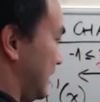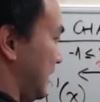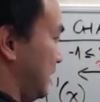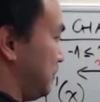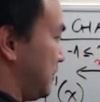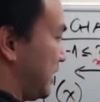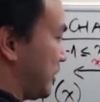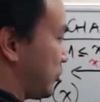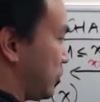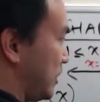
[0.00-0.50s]

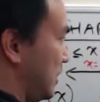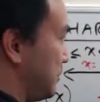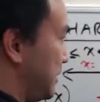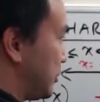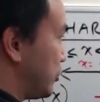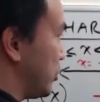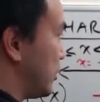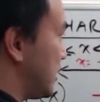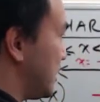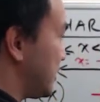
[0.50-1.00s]

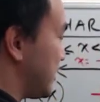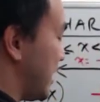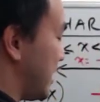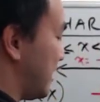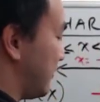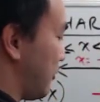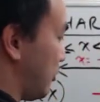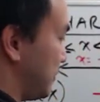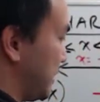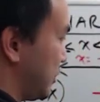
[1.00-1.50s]
between this
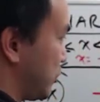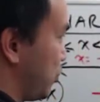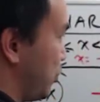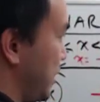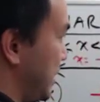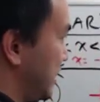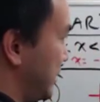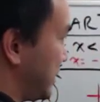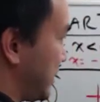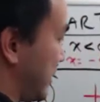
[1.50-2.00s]
interval
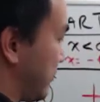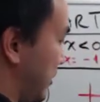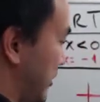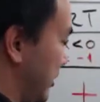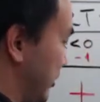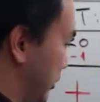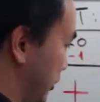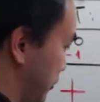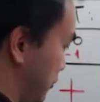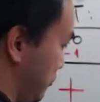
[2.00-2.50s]
between 0
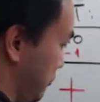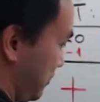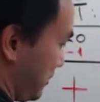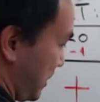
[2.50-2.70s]
and 2,